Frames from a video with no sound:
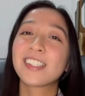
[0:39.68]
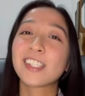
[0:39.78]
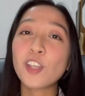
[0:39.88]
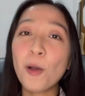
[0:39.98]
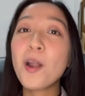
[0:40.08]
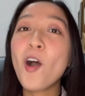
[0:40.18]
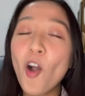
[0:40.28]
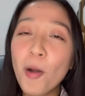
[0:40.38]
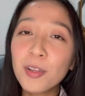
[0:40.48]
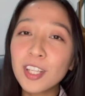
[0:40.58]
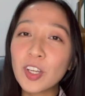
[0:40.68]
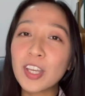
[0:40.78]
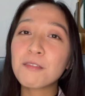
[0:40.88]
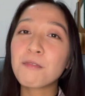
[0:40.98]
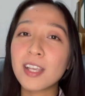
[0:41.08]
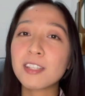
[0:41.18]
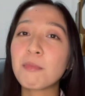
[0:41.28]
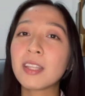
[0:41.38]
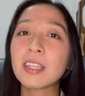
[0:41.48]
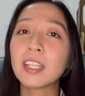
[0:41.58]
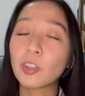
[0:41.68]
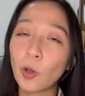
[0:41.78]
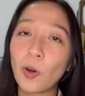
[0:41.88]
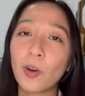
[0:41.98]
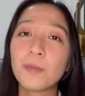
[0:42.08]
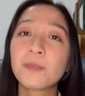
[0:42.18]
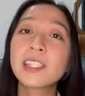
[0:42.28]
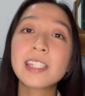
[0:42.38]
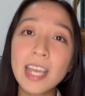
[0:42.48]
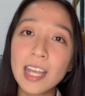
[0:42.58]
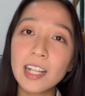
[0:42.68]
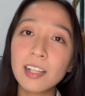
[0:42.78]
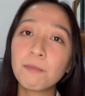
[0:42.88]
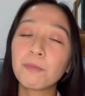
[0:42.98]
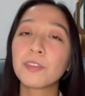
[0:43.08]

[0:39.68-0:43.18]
Sa sobrang common itong investment na to, still,